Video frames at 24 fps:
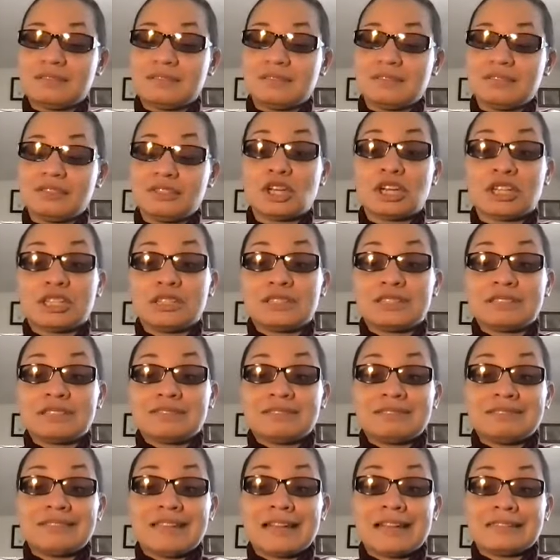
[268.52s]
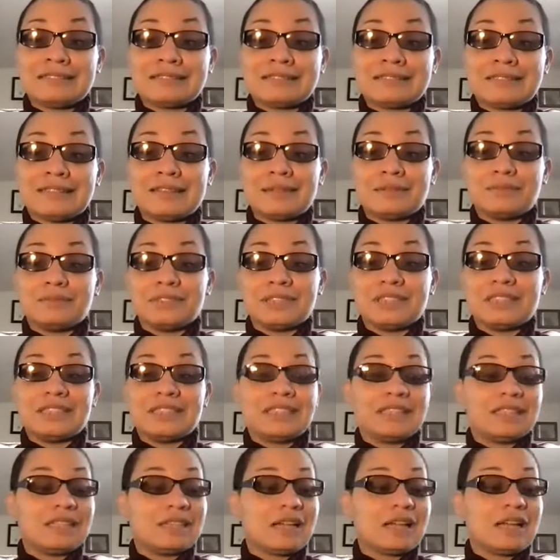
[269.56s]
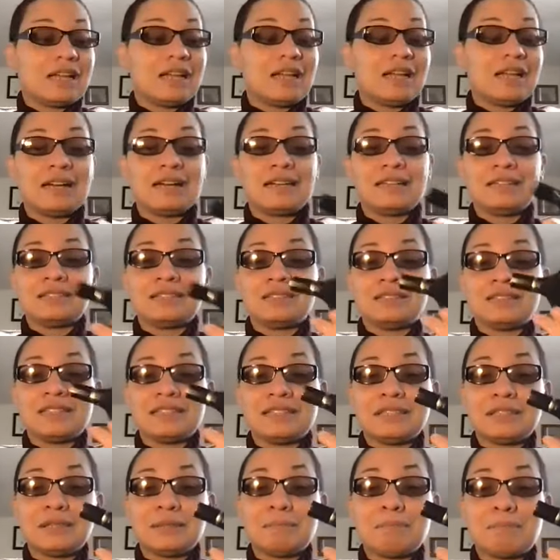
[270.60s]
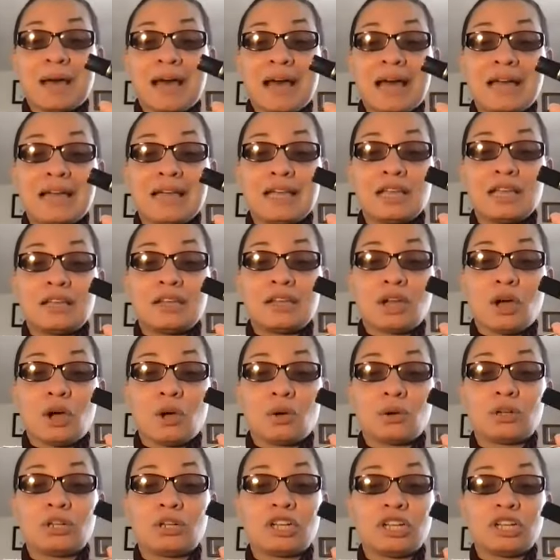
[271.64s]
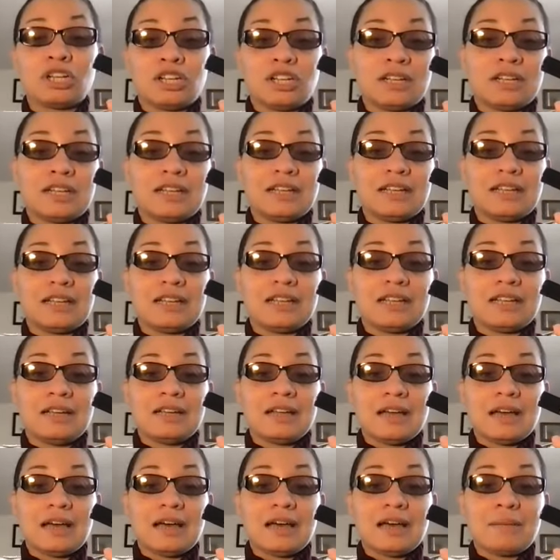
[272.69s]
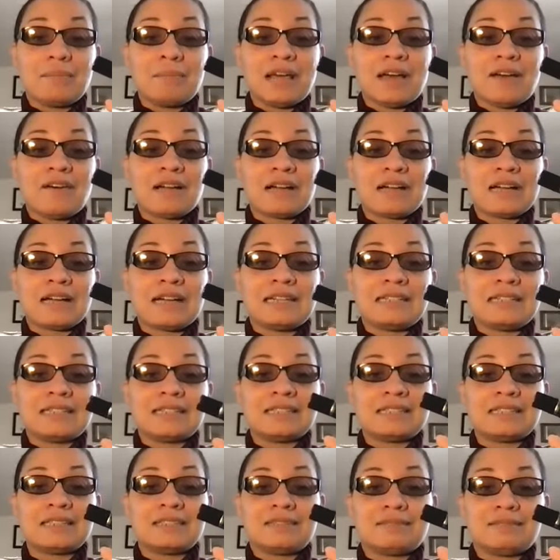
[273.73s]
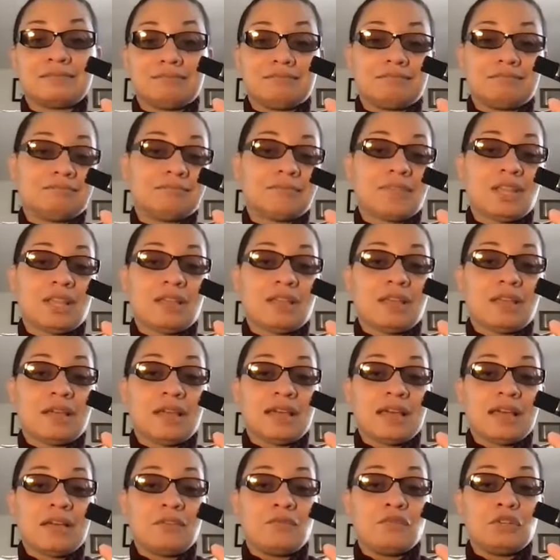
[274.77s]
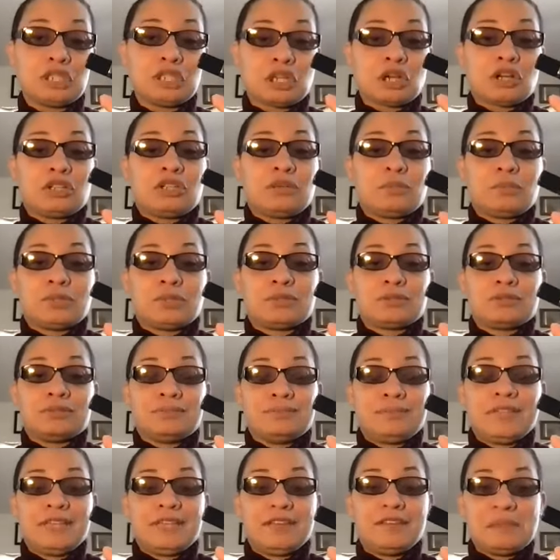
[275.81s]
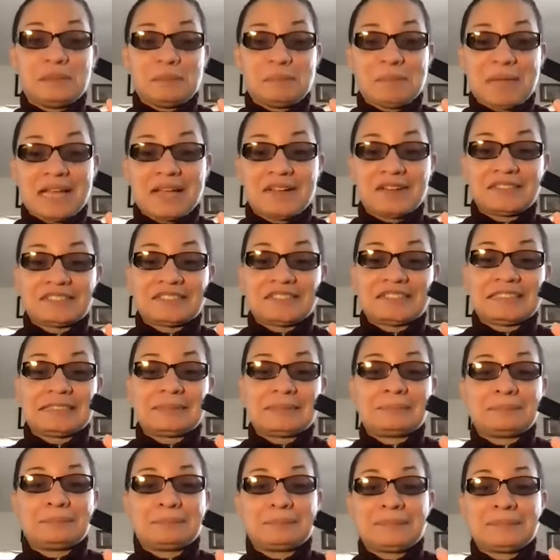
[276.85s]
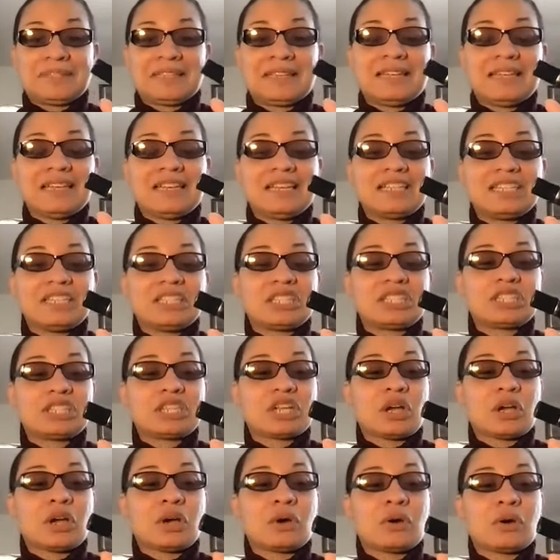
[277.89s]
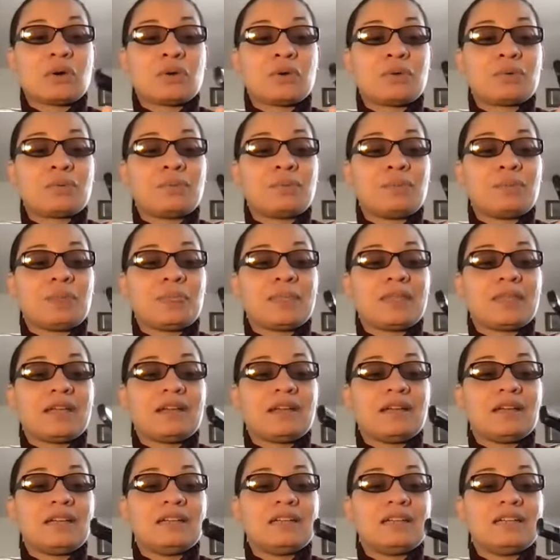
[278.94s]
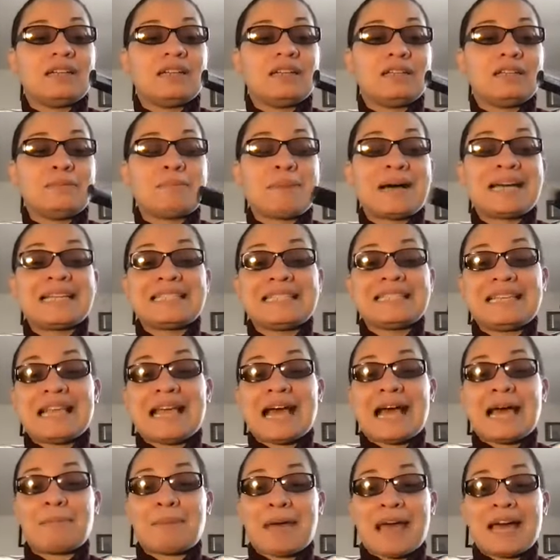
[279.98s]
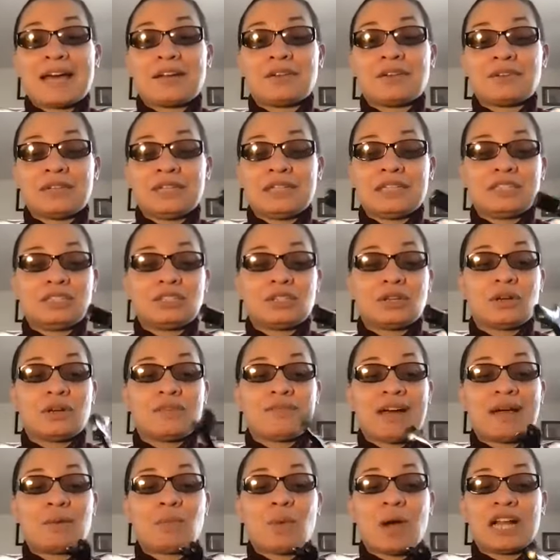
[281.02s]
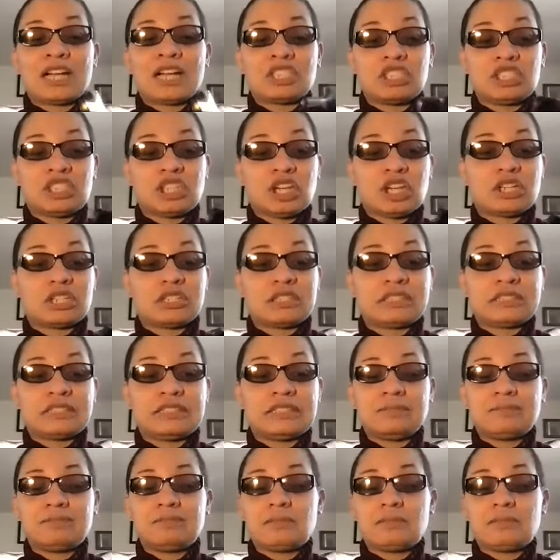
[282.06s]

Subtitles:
your nightstand really. And this is my Coca America rechargeable hearing battery. So it's my CI battery. So if I want to charge it,